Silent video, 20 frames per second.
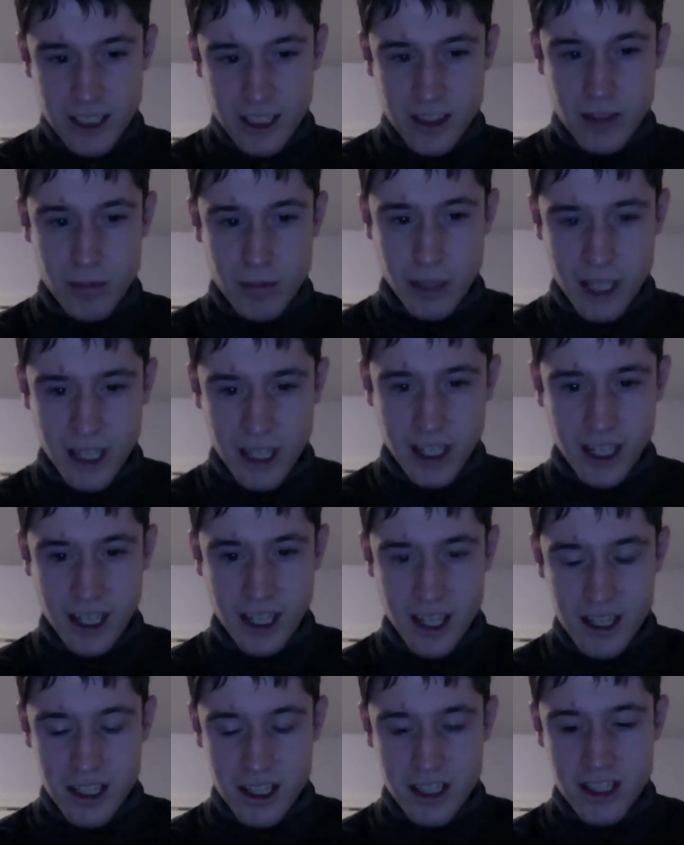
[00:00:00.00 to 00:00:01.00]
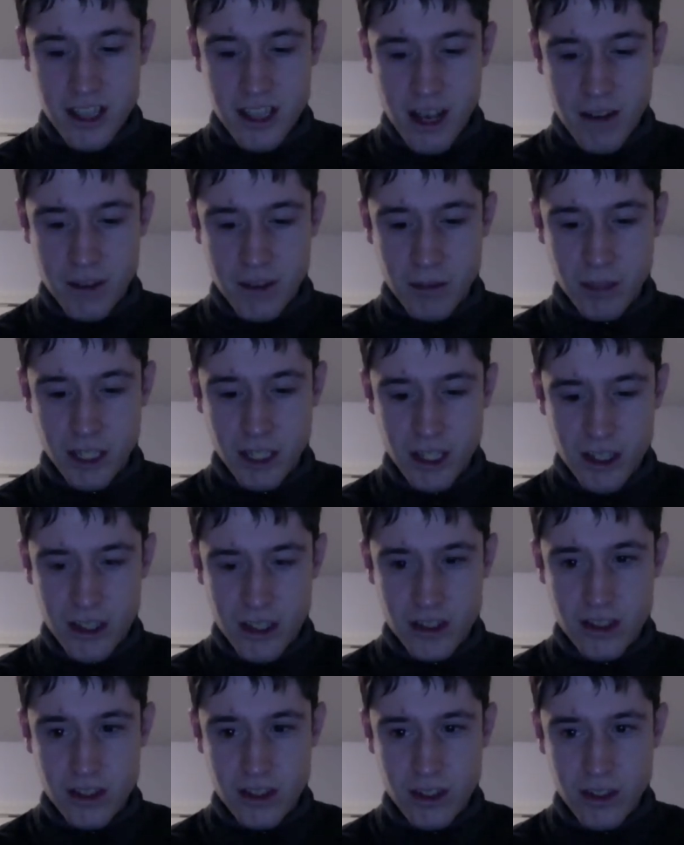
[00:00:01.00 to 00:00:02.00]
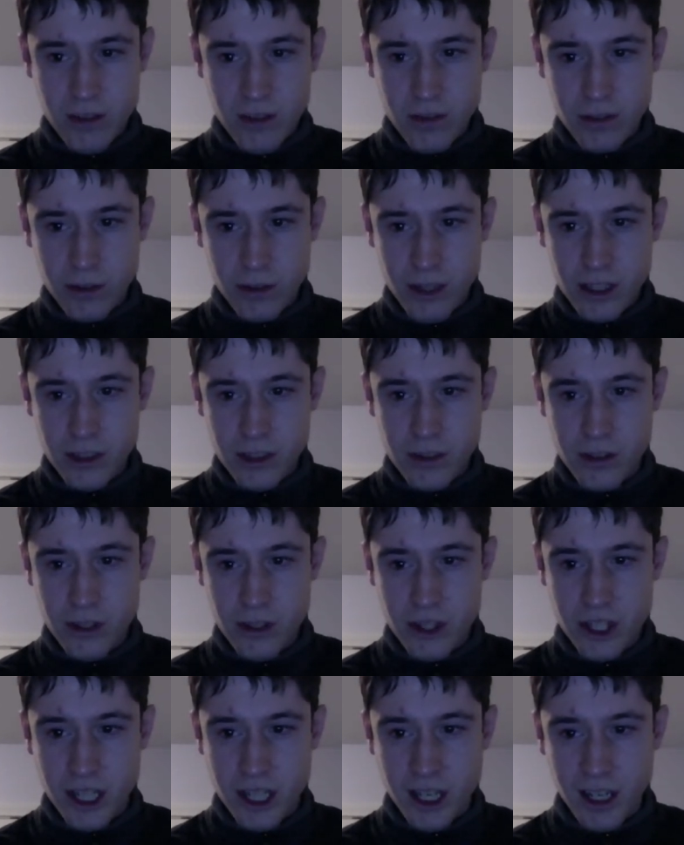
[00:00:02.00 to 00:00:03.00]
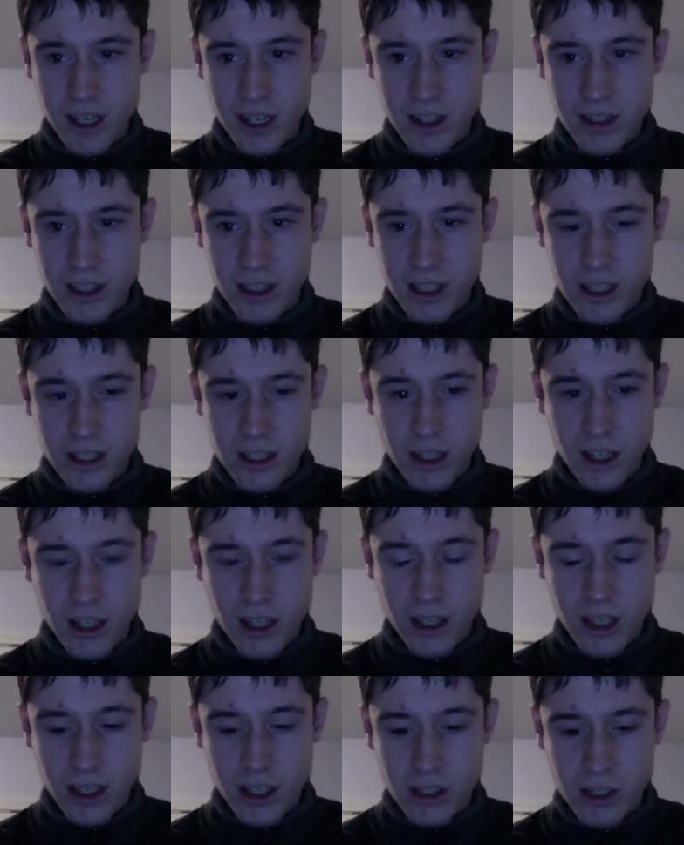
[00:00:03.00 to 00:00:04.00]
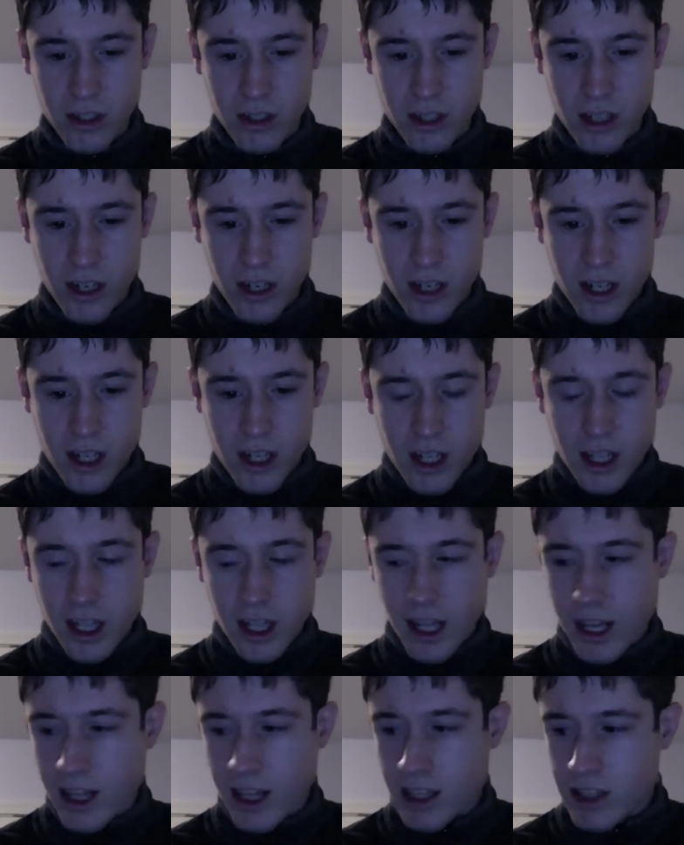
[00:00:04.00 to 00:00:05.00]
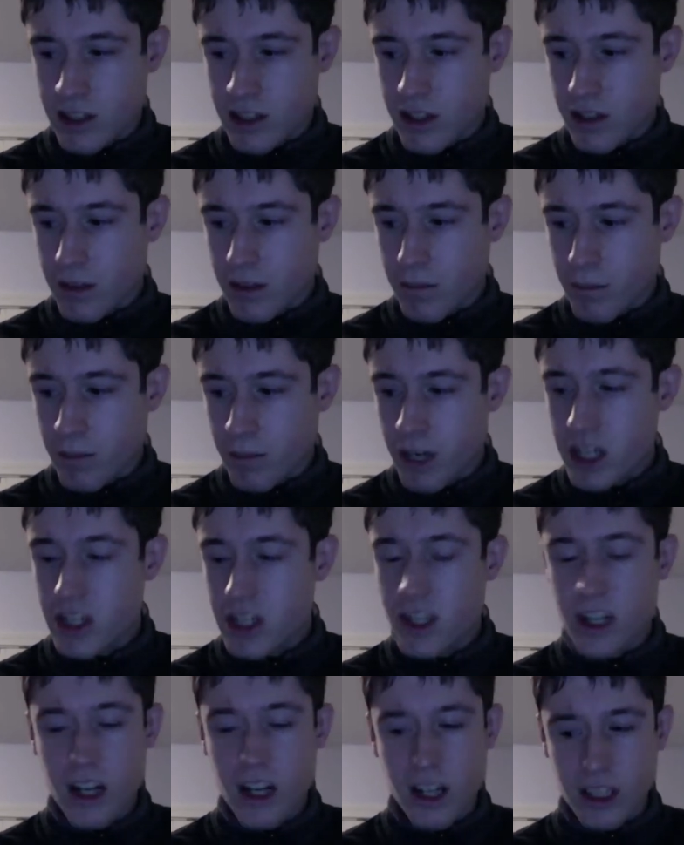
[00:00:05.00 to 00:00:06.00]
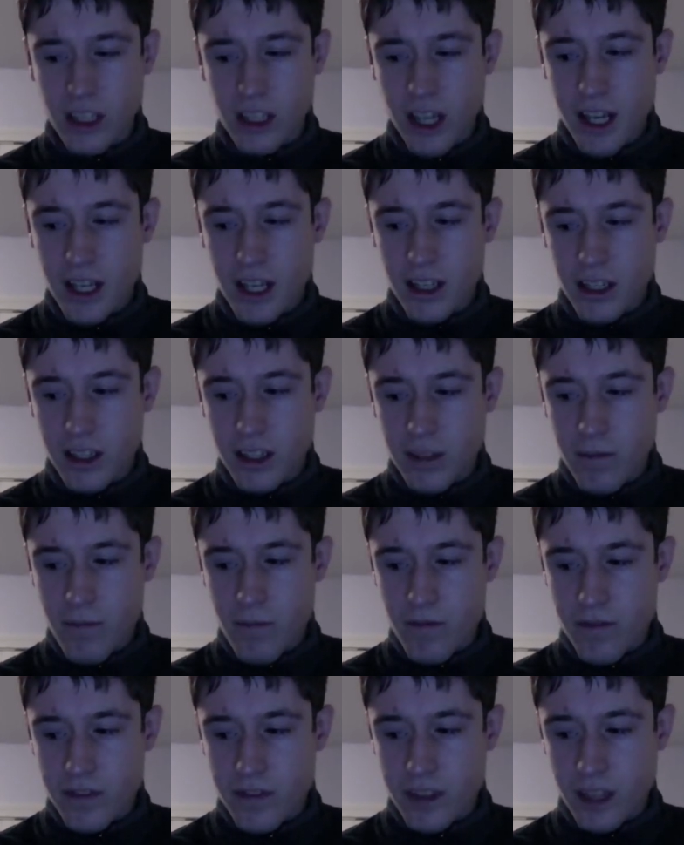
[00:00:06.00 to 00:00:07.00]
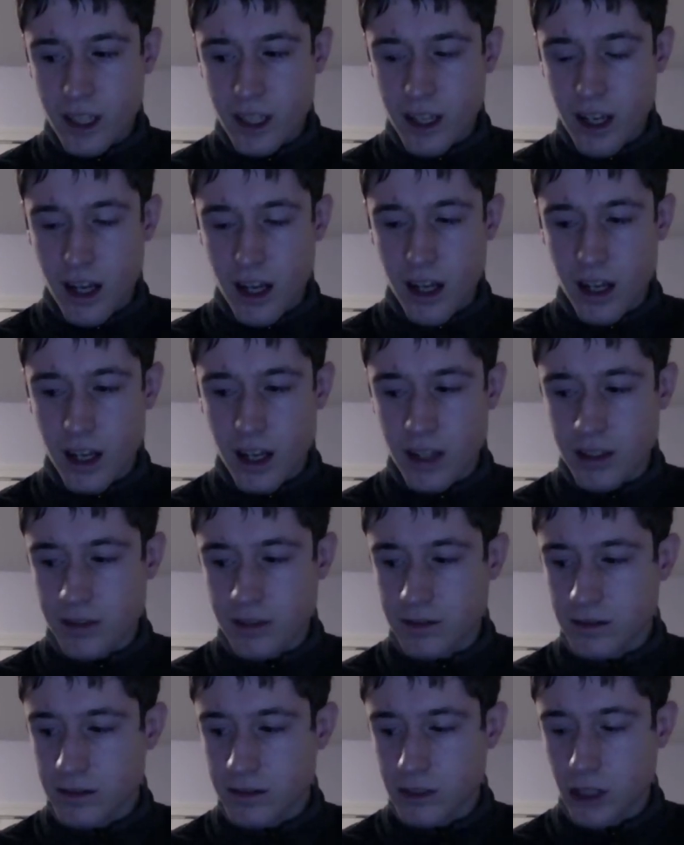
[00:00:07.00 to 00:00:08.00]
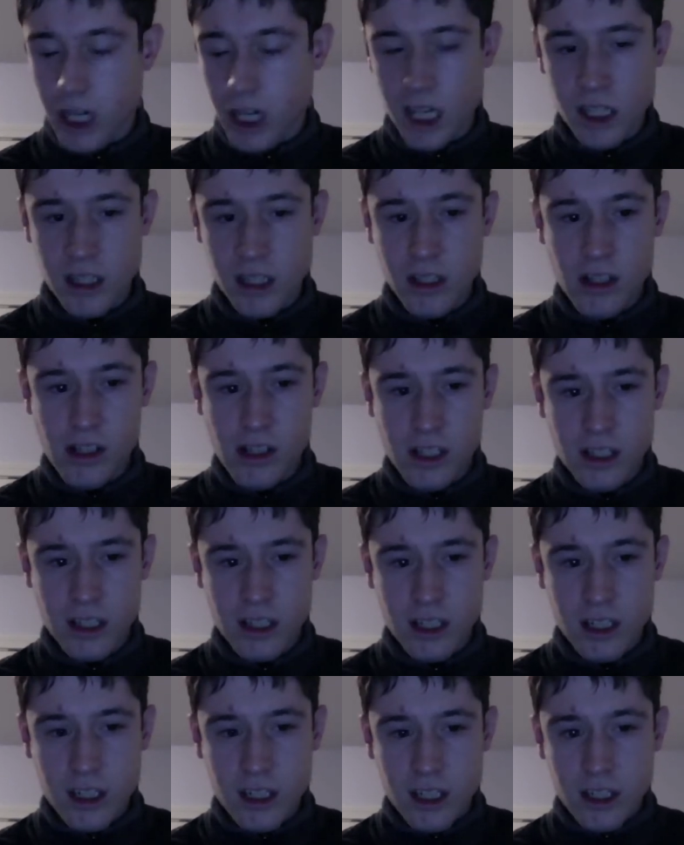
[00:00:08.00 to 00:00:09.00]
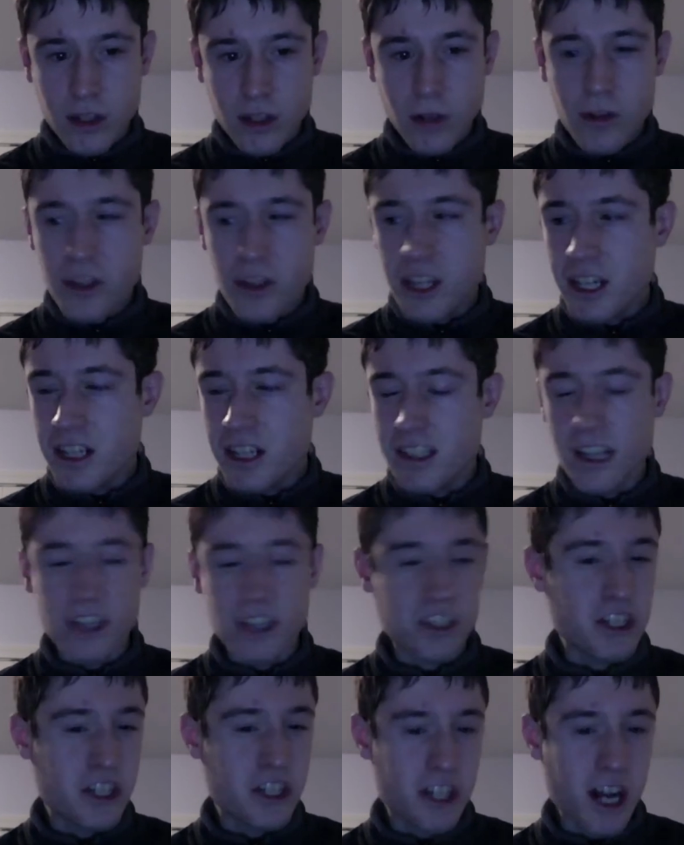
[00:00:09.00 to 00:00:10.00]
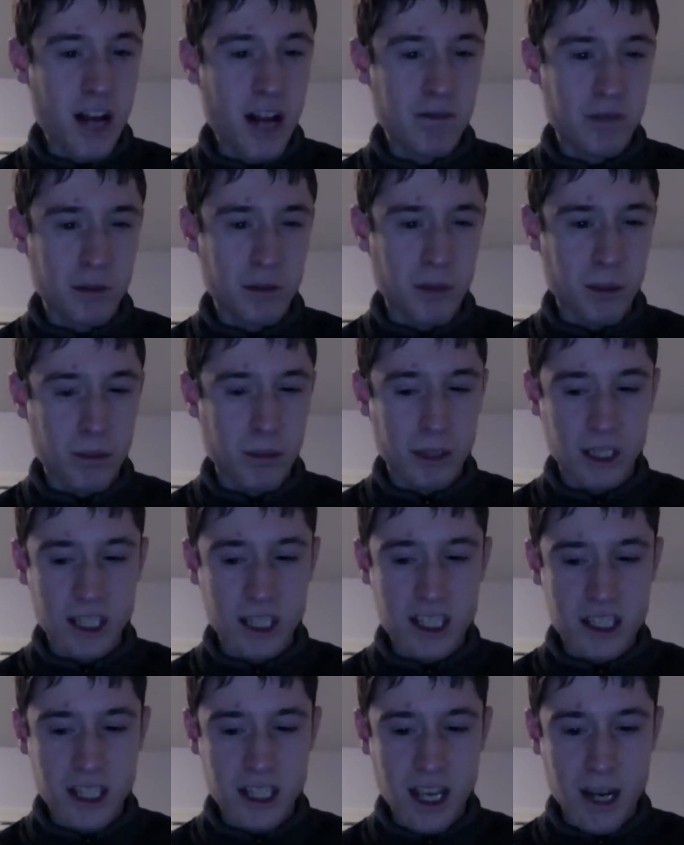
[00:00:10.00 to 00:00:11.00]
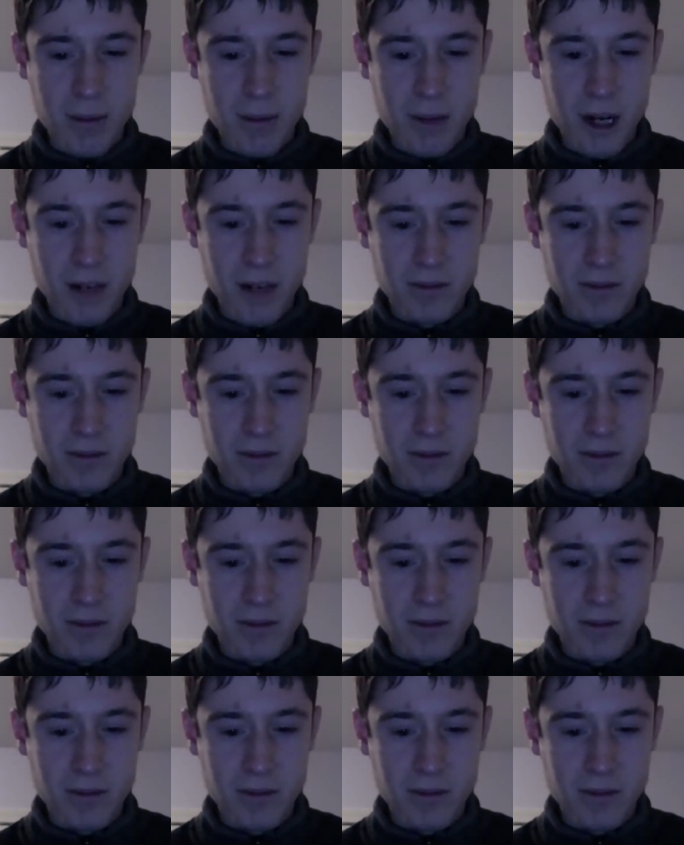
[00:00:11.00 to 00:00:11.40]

But it gets a 7 because throughout the whole thing, it's good. And much like Chronicle, the whole thing is actually shot from a police camera.